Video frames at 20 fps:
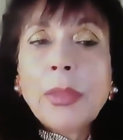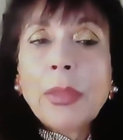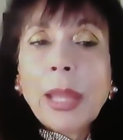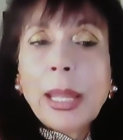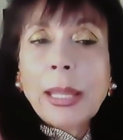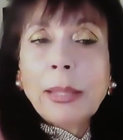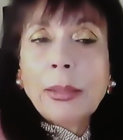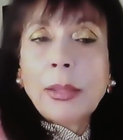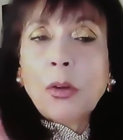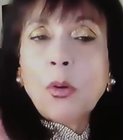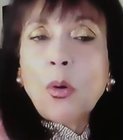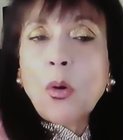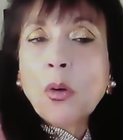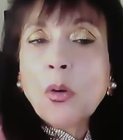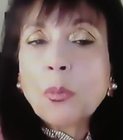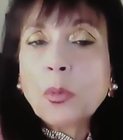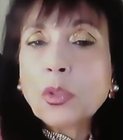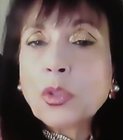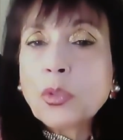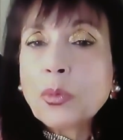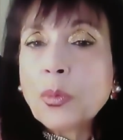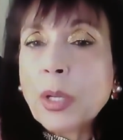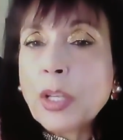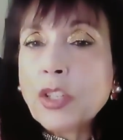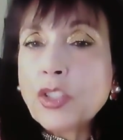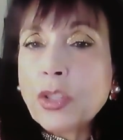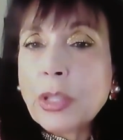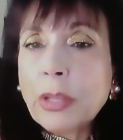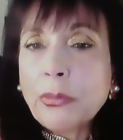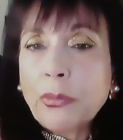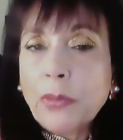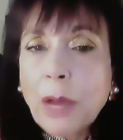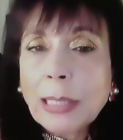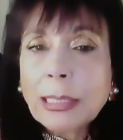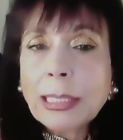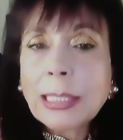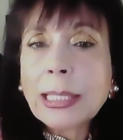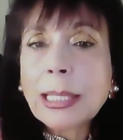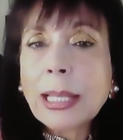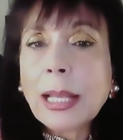The hormones which the
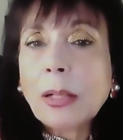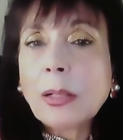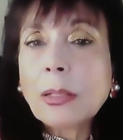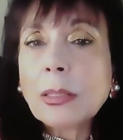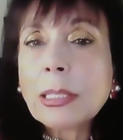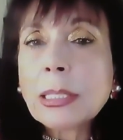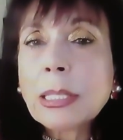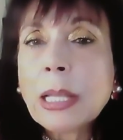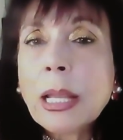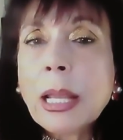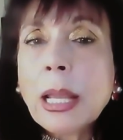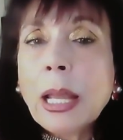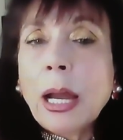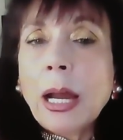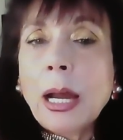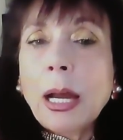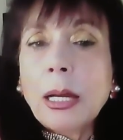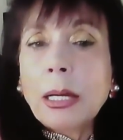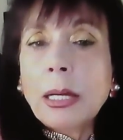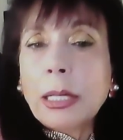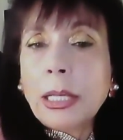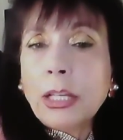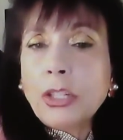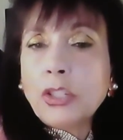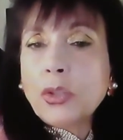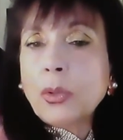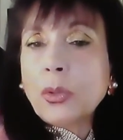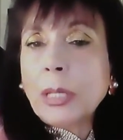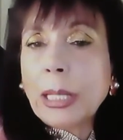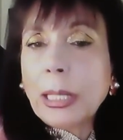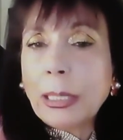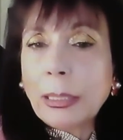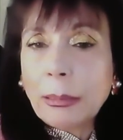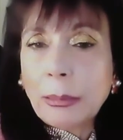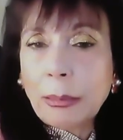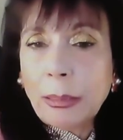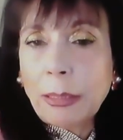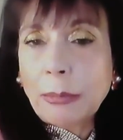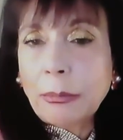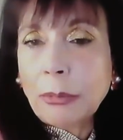fat cells,
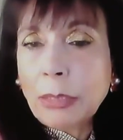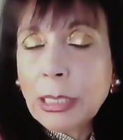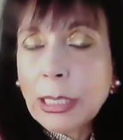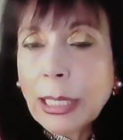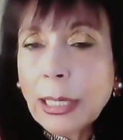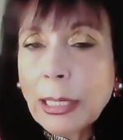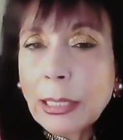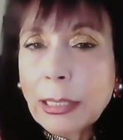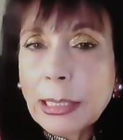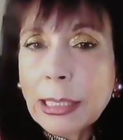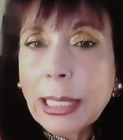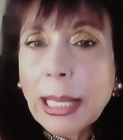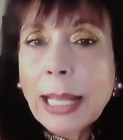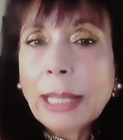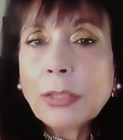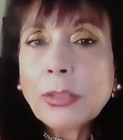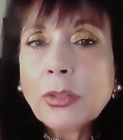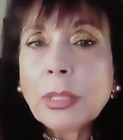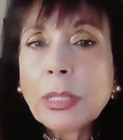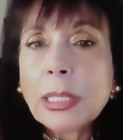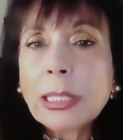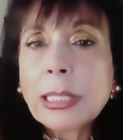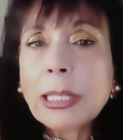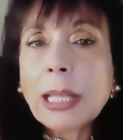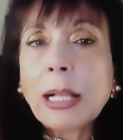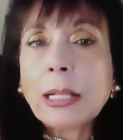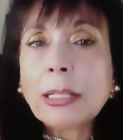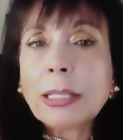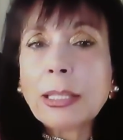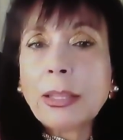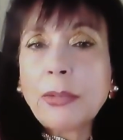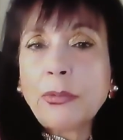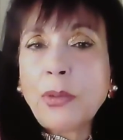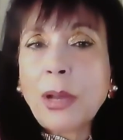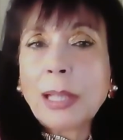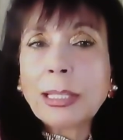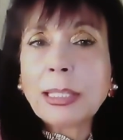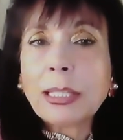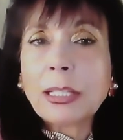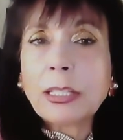insulin signals enter the cells, the
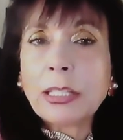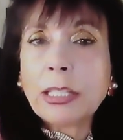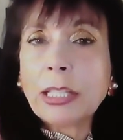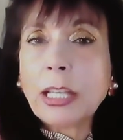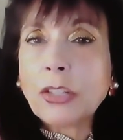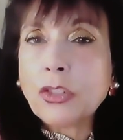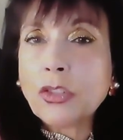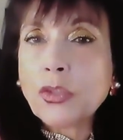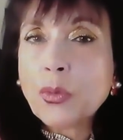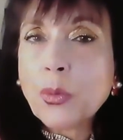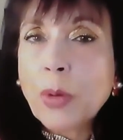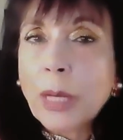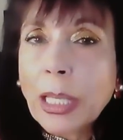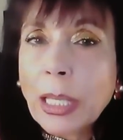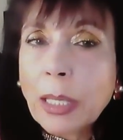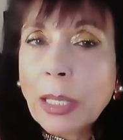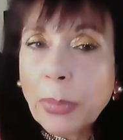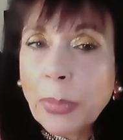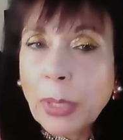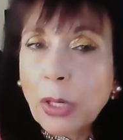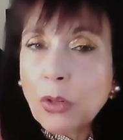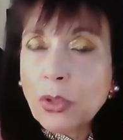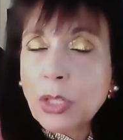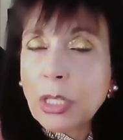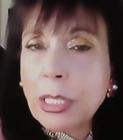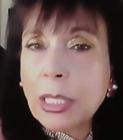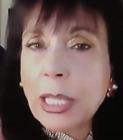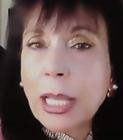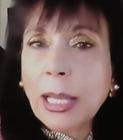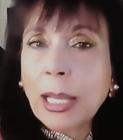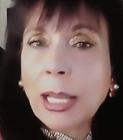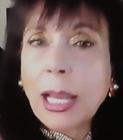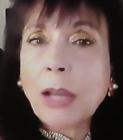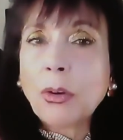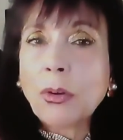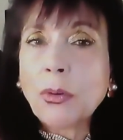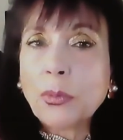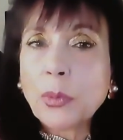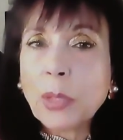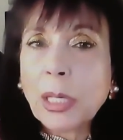fat cells start shrinking because they
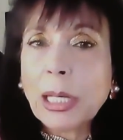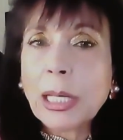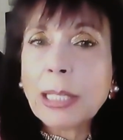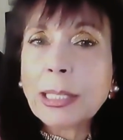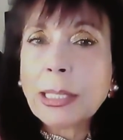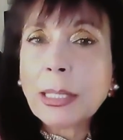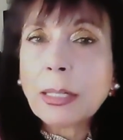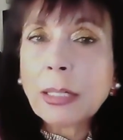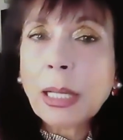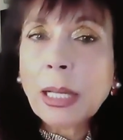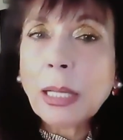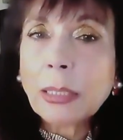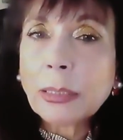kind of release their